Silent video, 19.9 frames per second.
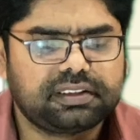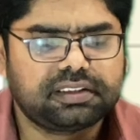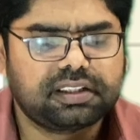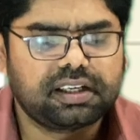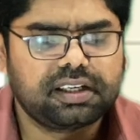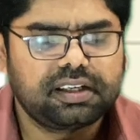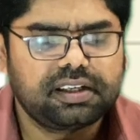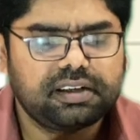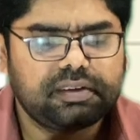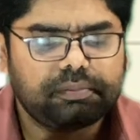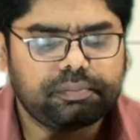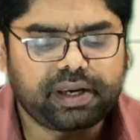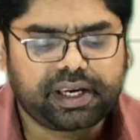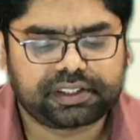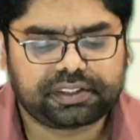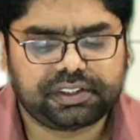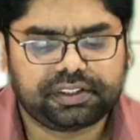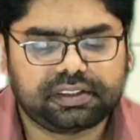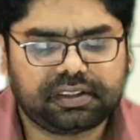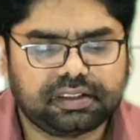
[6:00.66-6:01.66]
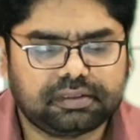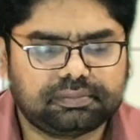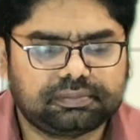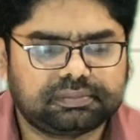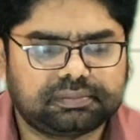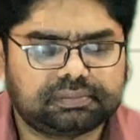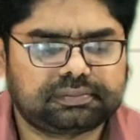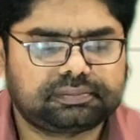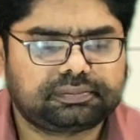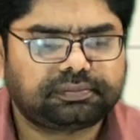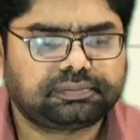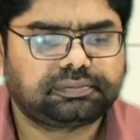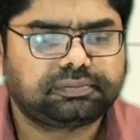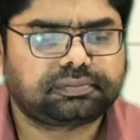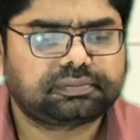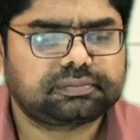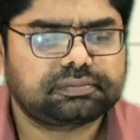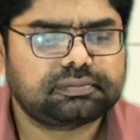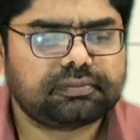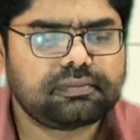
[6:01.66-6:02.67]
in the bacterium.
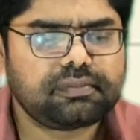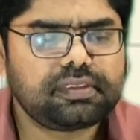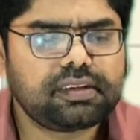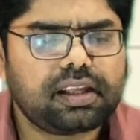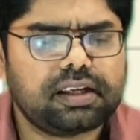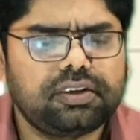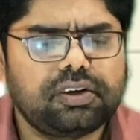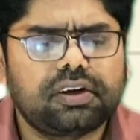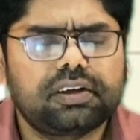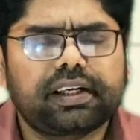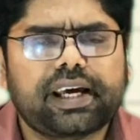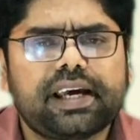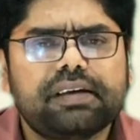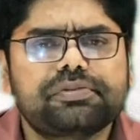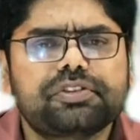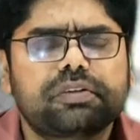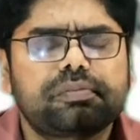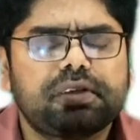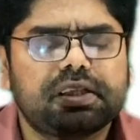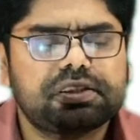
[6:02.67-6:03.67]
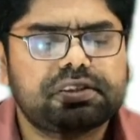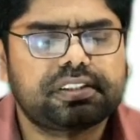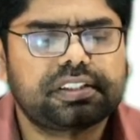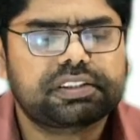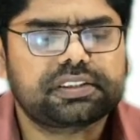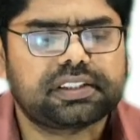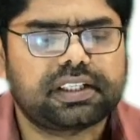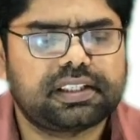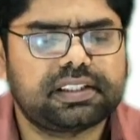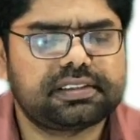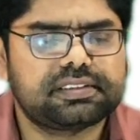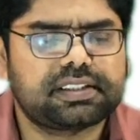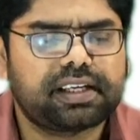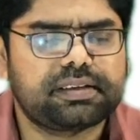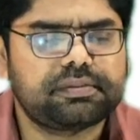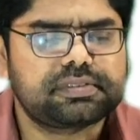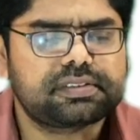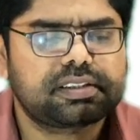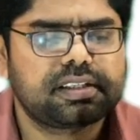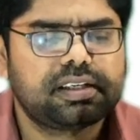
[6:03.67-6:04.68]
Now, types of restriction
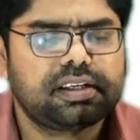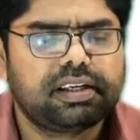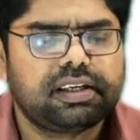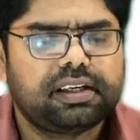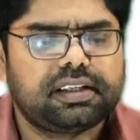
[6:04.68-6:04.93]
enzymes.